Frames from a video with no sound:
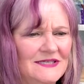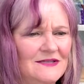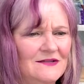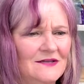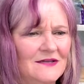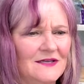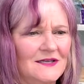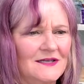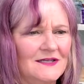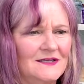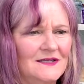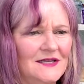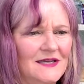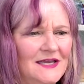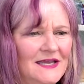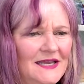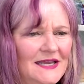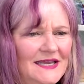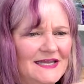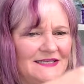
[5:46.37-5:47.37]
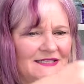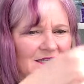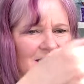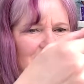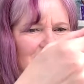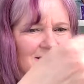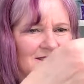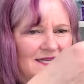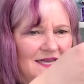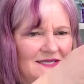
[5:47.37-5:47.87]
look, it
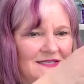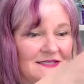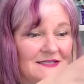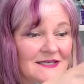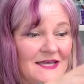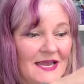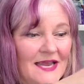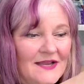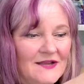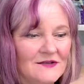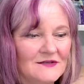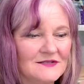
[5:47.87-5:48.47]
does tend to tangle.